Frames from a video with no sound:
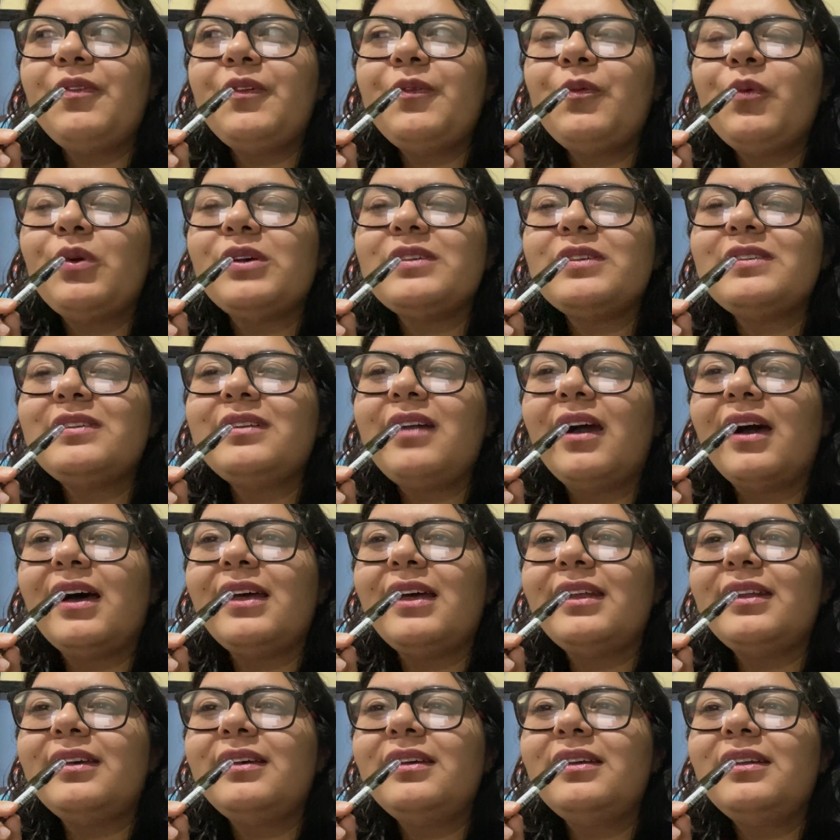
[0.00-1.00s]
it wasn't
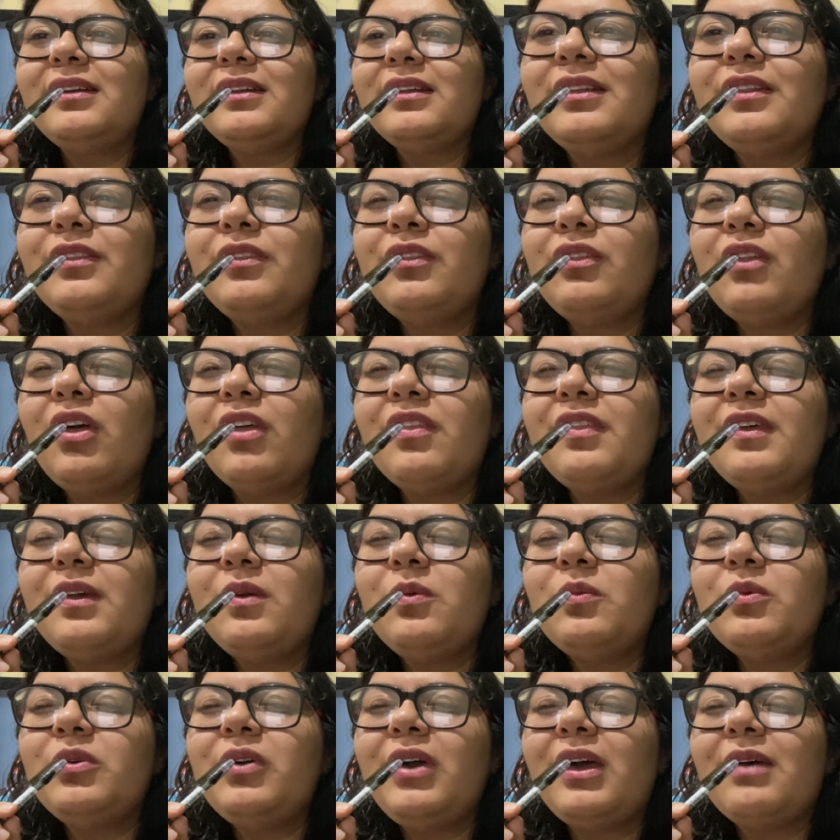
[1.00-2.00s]
added,
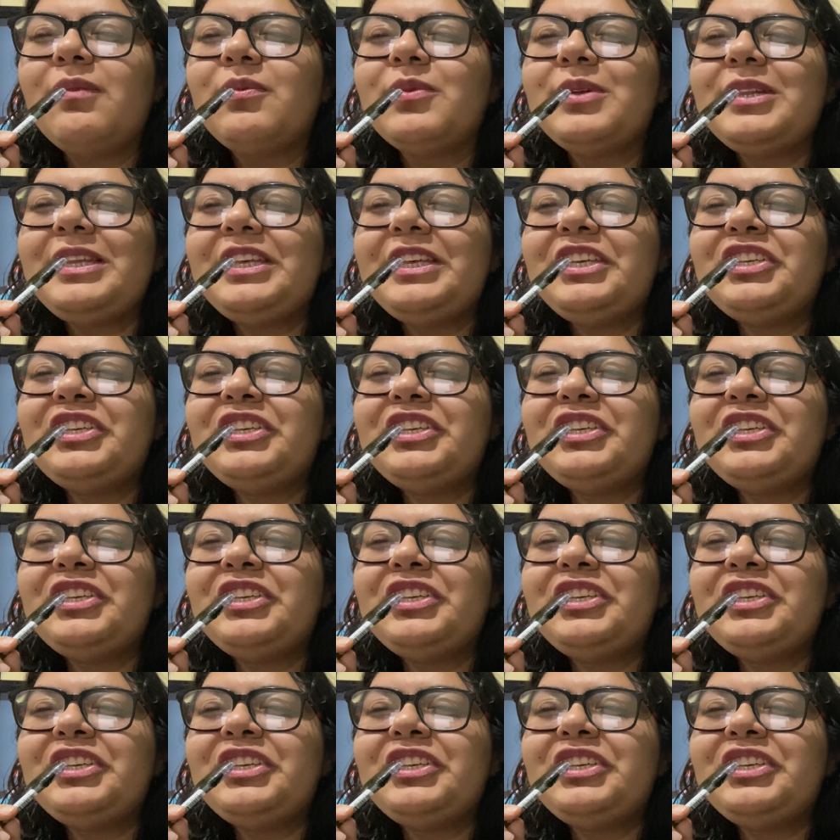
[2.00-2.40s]
nothing would have really